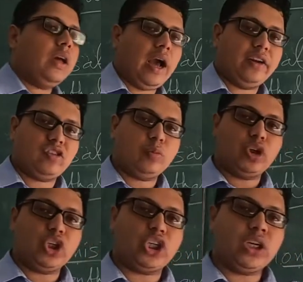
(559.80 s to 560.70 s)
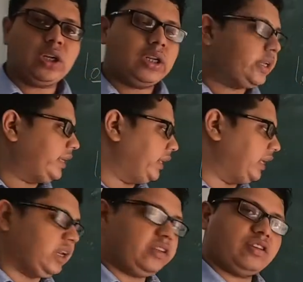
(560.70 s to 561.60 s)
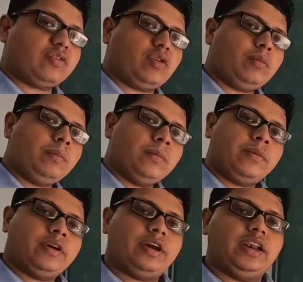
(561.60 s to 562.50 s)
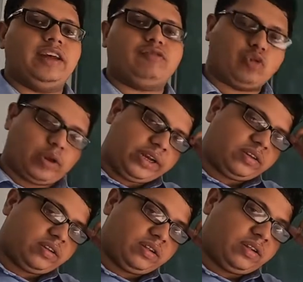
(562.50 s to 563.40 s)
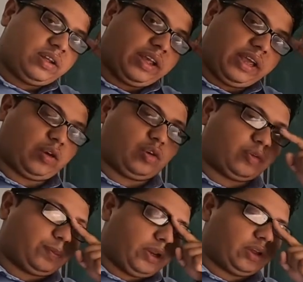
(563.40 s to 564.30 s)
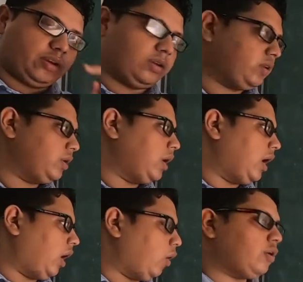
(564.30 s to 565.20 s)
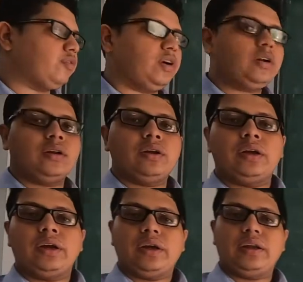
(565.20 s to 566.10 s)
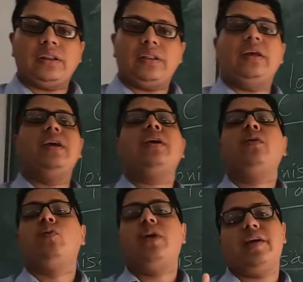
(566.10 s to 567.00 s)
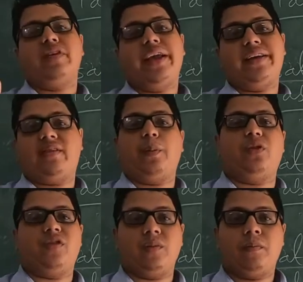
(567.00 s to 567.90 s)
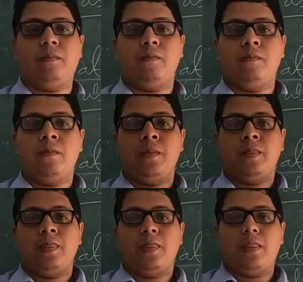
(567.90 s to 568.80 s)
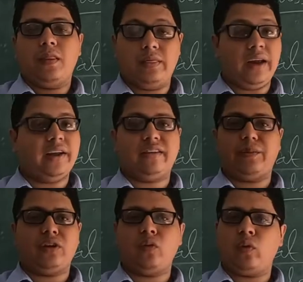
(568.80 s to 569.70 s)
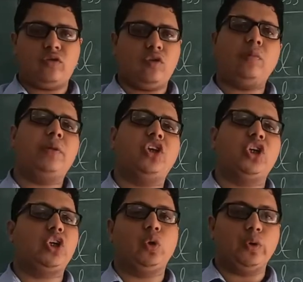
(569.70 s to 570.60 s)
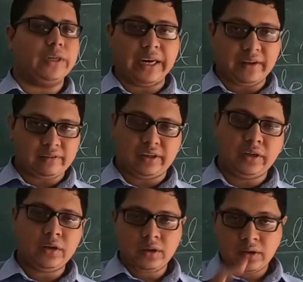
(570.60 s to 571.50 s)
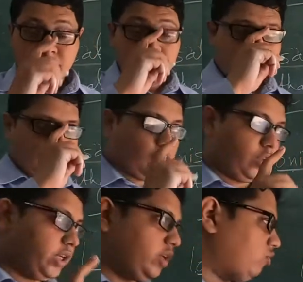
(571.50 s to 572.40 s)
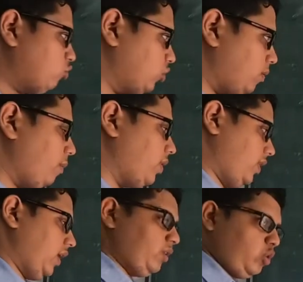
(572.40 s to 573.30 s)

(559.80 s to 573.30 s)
Ionization potential increases from left to right across a period. However, here we have an exception. That exception was not mentioned to you in class 10. So here you have to remember that.